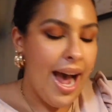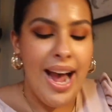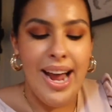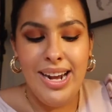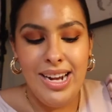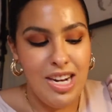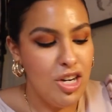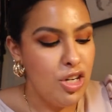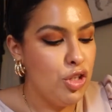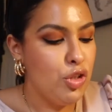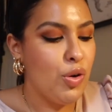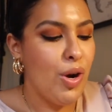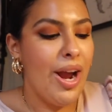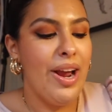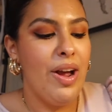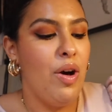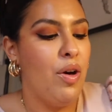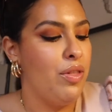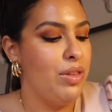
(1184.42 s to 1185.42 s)
I need to
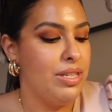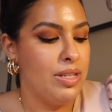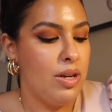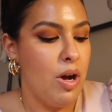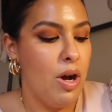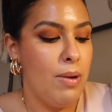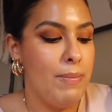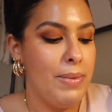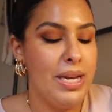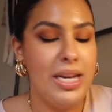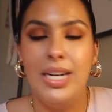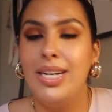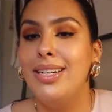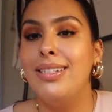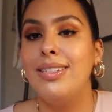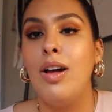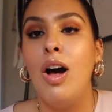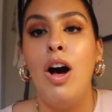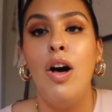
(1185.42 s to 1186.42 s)
try all this on
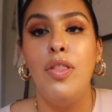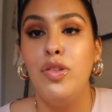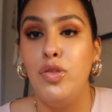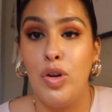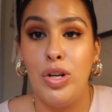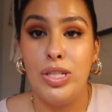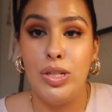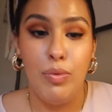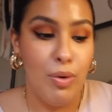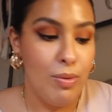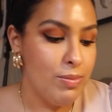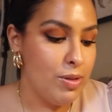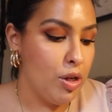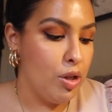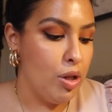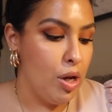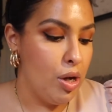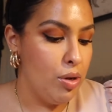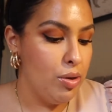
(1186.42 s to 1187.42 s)
because all the dressing rooms are
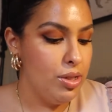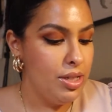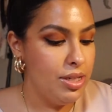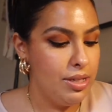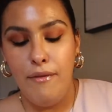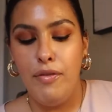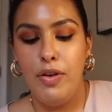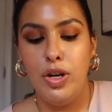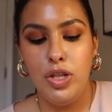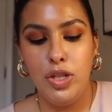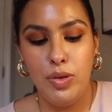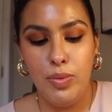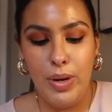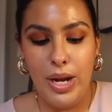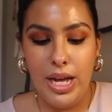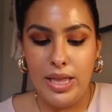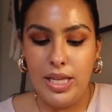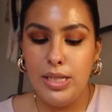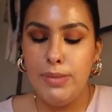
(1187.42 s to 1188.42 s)
closed. First, we
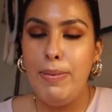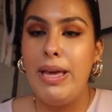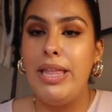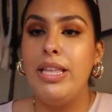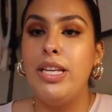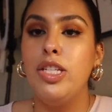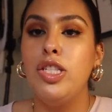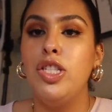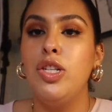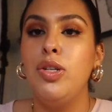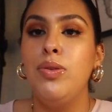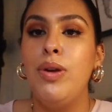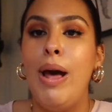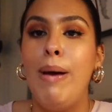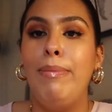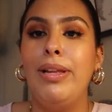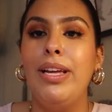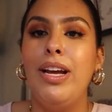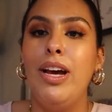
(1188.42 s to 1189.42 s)
got this bathing suit.
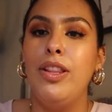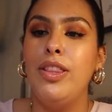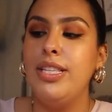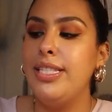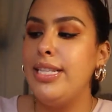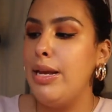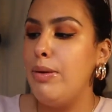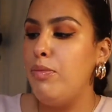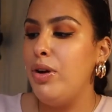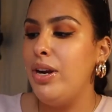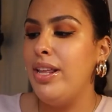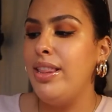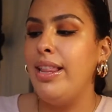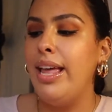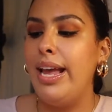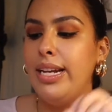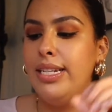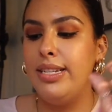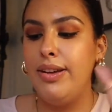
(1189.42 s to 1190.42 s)
Emily got the same one in,
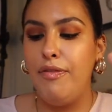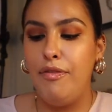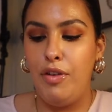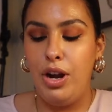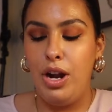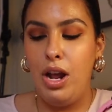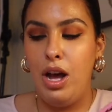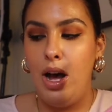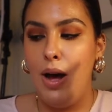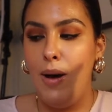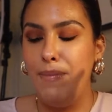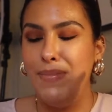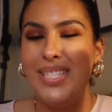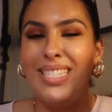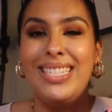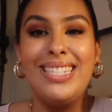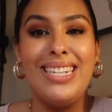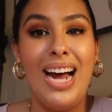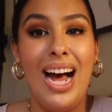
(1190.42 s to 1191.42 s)
like, a different
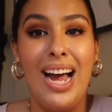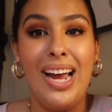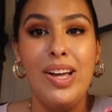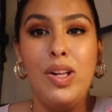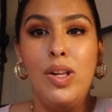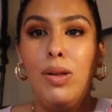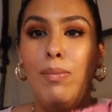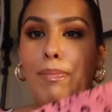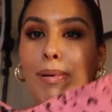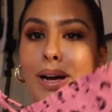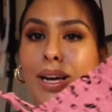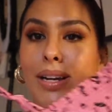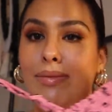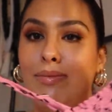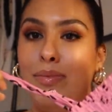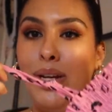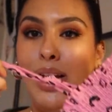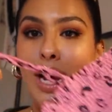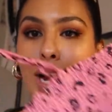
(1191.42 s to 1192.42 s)
style, but
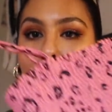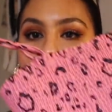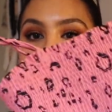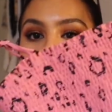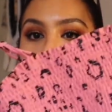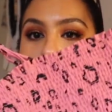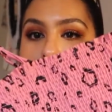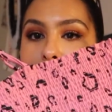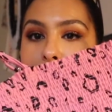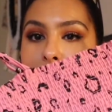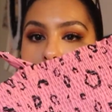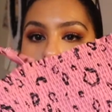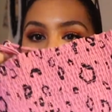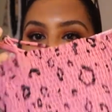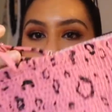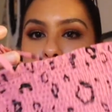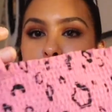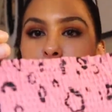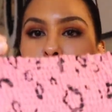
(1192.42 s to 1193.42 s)
we got new bathing
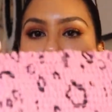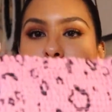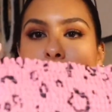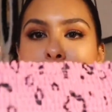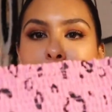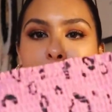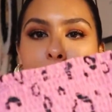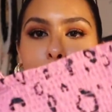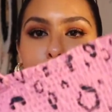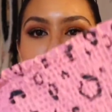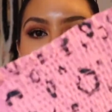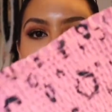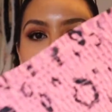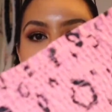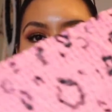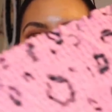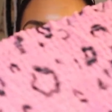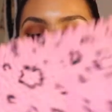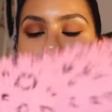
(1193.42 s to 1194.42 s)
suits. It's just, like, this
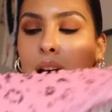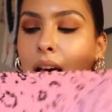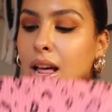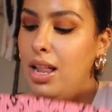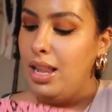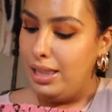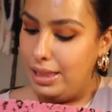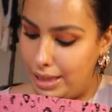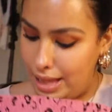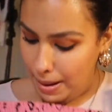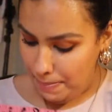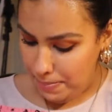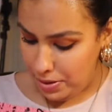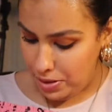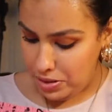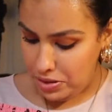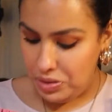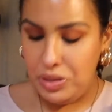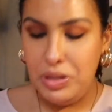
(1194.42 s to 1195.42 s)
pink
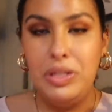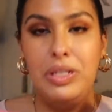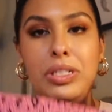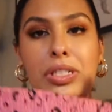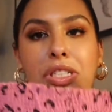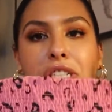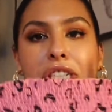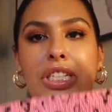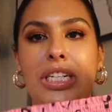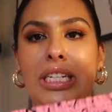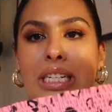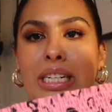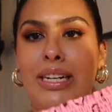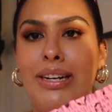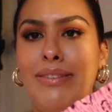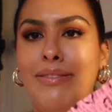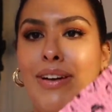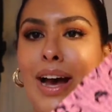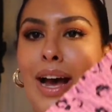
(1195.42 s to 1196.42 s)
leopard
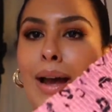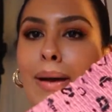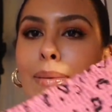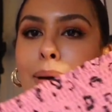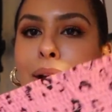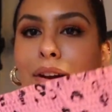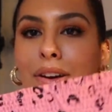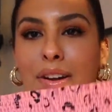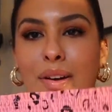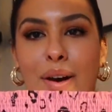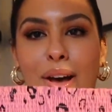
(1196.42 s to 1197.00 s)
cheetah vibe. I don't know.